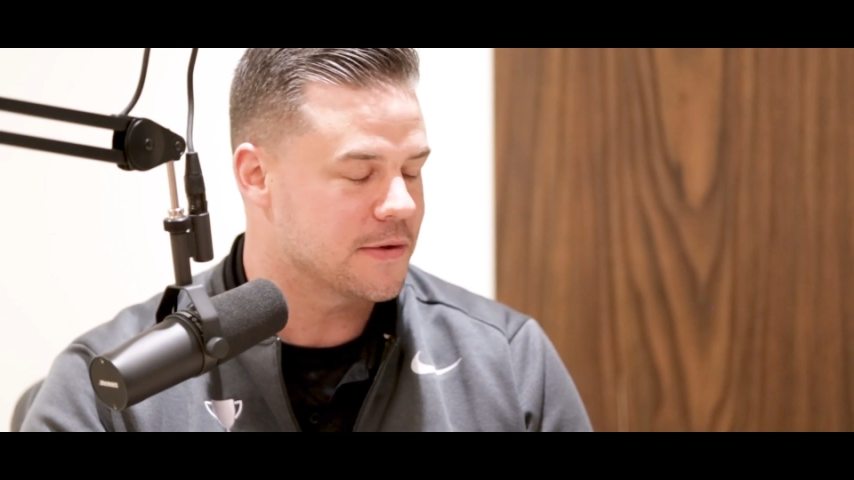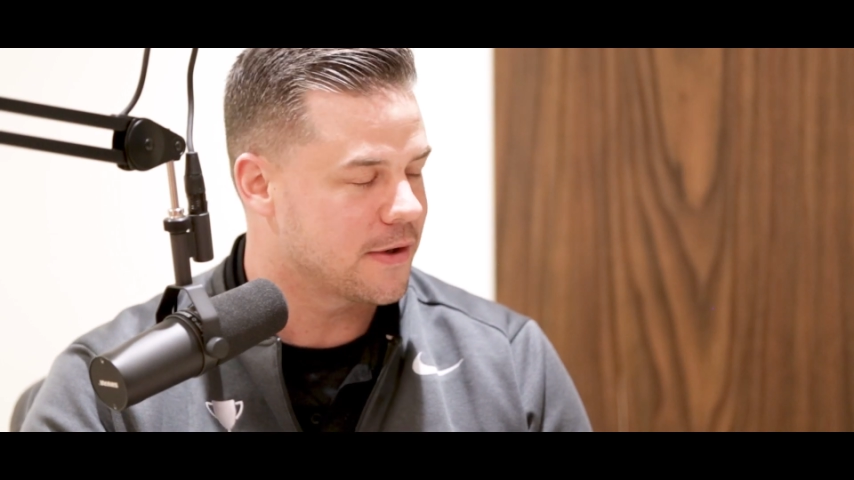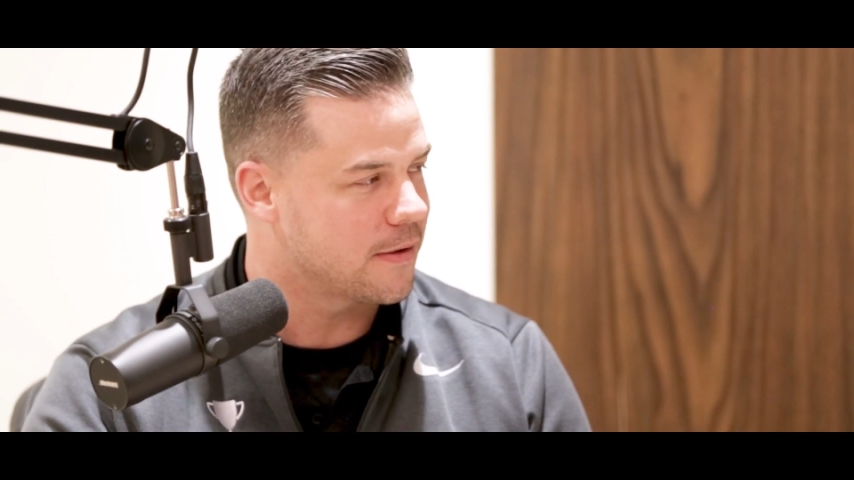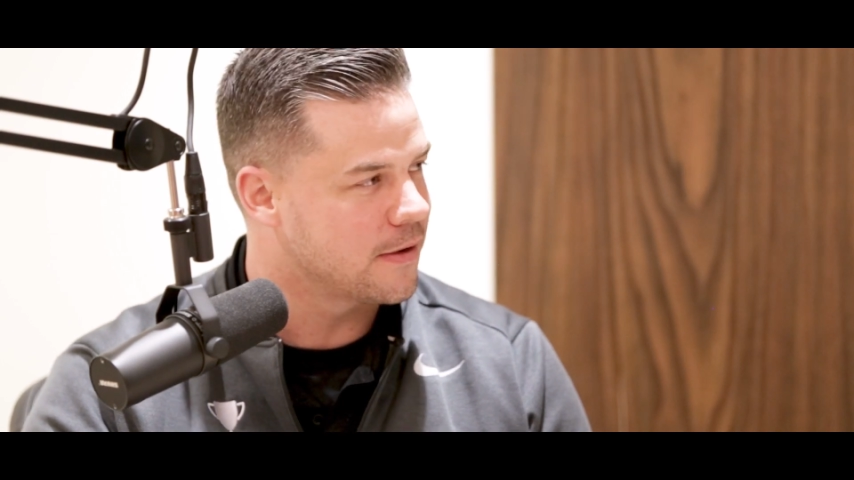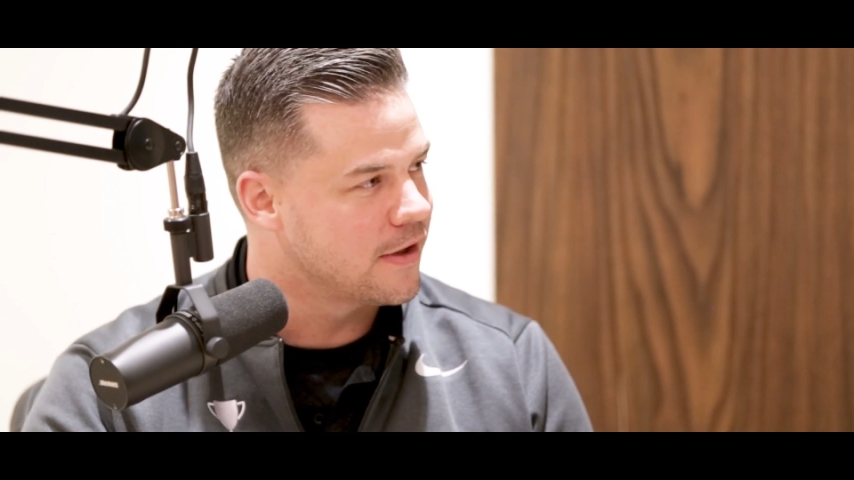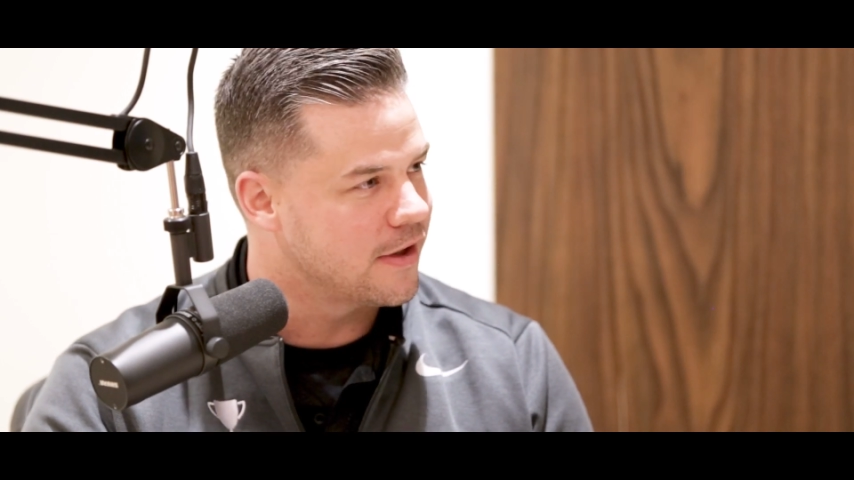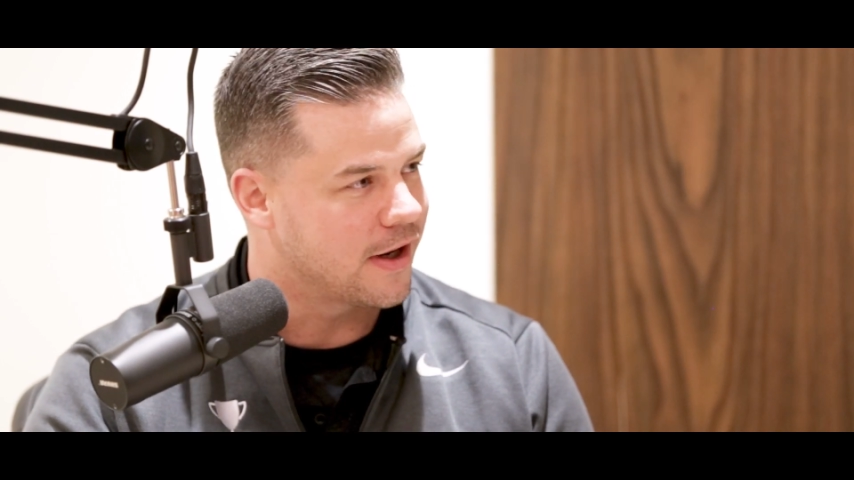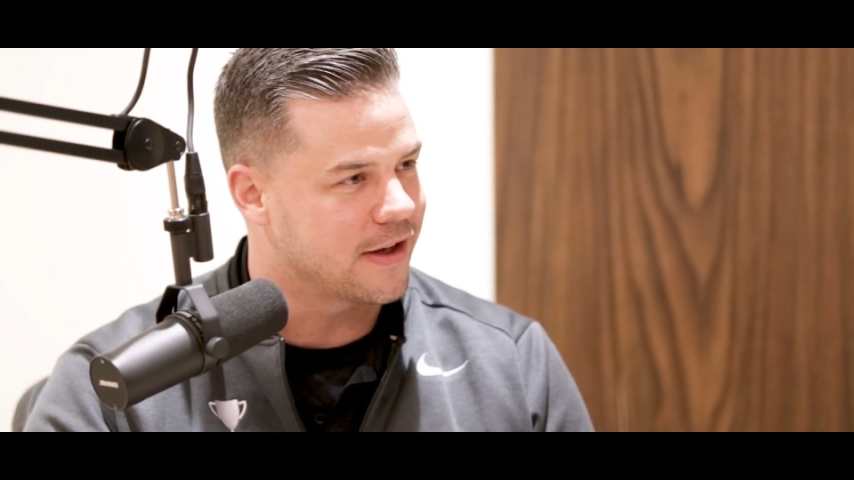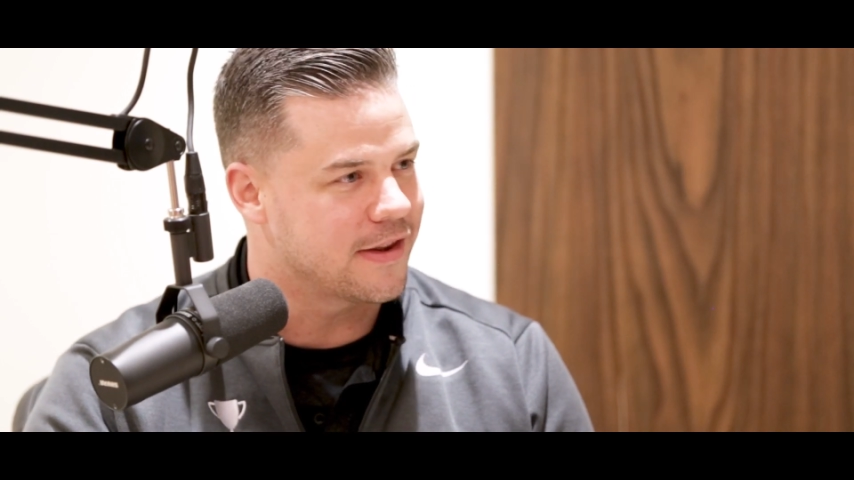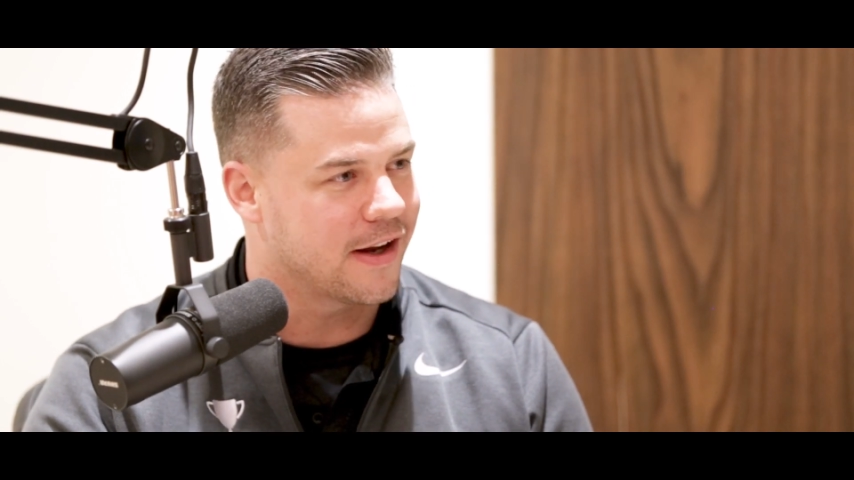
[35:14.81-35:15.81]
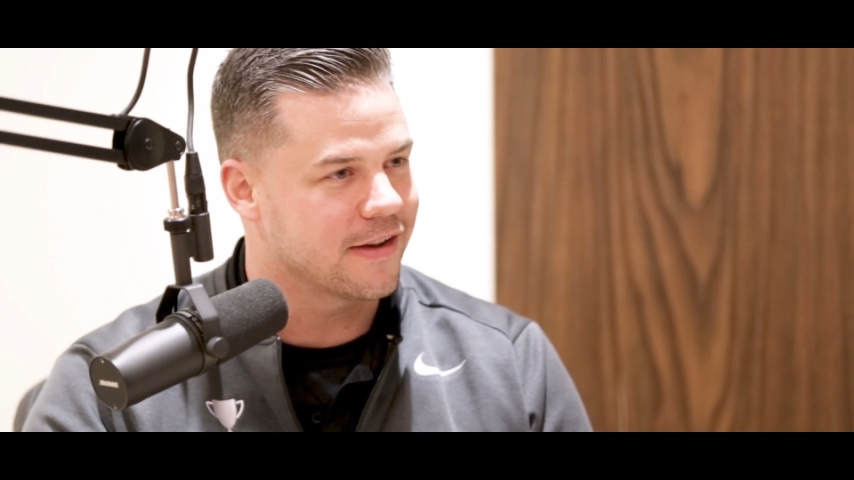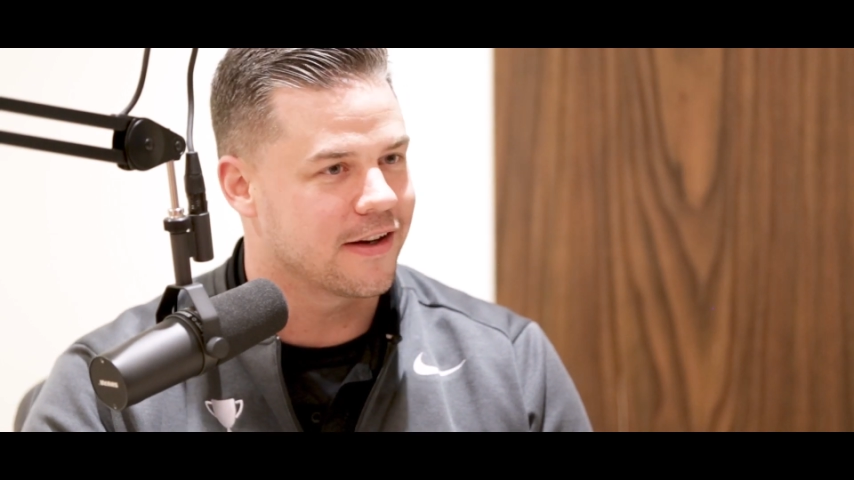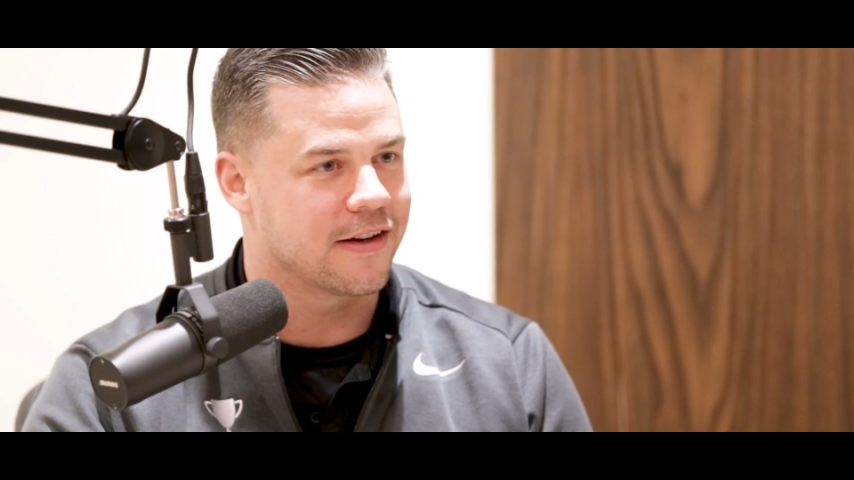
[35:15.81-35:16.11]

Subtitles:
So I get down there